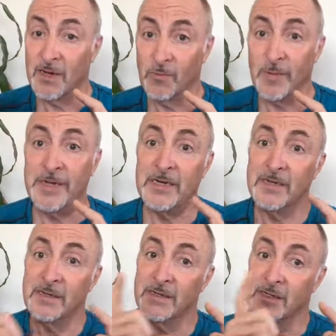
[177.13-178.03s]
women
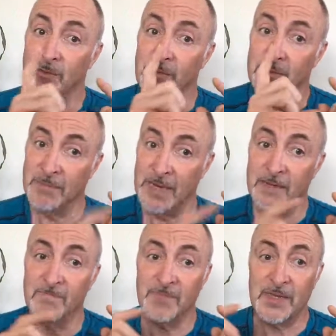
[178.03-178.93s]
towards men,